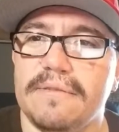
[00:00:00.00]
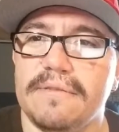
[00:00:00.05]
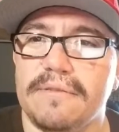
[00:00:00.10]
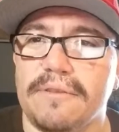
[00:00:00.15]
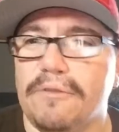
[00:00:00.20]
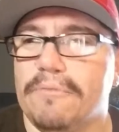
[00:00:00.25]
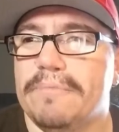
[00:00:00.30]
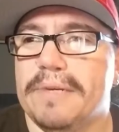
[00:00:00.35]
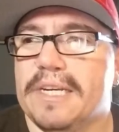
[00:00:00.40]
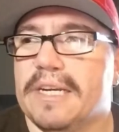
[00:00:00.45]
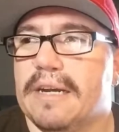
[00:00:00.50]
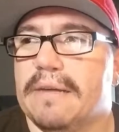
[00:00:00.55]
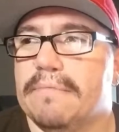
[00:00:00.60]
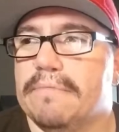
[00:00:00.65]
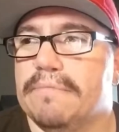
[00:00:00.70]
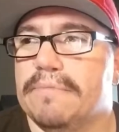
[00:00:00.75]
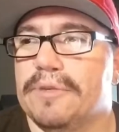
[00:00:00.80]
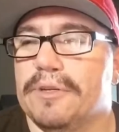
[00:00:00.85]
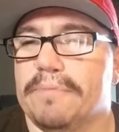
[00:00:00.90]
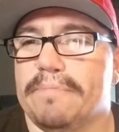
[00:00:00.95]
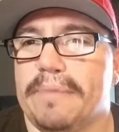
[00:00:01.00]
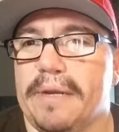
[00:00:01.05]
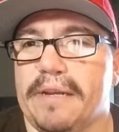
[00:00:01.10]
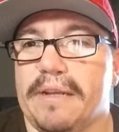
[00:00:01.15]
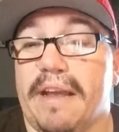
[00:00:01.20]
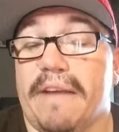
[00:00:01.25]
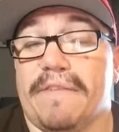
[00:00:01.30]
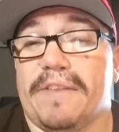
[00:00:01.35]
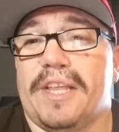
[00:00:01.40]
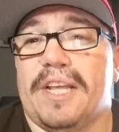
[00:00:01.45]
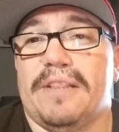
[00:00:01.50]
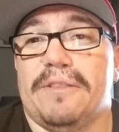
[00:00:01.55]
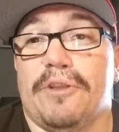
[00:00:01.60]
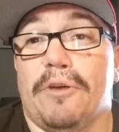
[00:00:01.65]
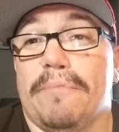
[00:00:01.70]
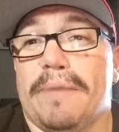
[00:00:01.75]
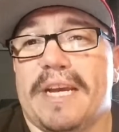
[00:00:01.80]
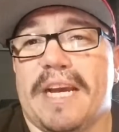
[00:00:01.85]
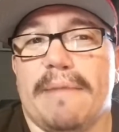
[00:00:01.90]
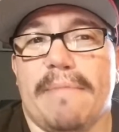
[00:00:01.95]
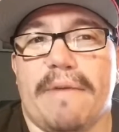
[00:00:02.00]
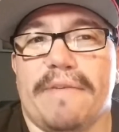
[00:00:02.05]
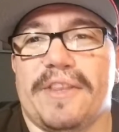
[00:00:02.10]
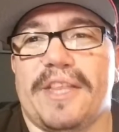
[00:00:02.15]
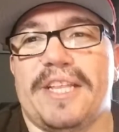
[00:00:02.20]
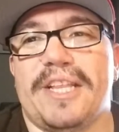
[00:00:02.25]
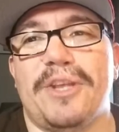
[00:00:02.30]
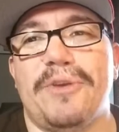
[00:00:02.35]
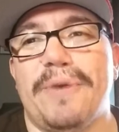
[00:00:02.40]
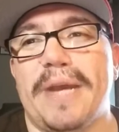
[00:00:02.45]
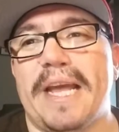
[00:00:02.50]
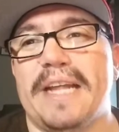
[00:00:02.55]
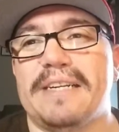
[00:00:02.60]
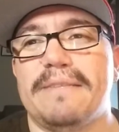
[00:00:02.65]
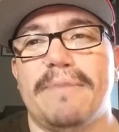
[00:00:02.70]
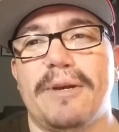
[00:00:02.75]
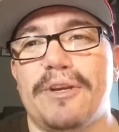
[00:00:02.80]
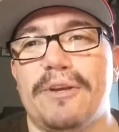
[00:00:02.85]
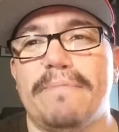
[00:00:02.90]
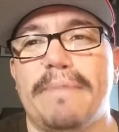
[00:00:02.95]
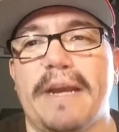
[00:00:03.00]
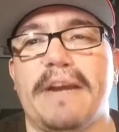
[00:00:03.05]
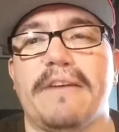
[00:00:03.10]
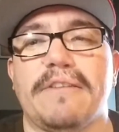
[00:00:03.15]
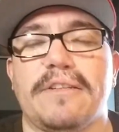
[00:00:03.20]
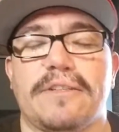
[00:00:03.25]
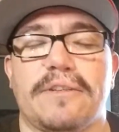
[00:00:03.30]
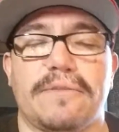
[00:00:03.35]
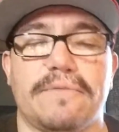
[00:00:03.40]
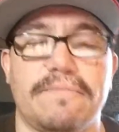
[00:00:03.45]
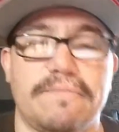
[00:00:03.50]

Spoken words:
Don't become everything. Don't become everything that you hated about your parents.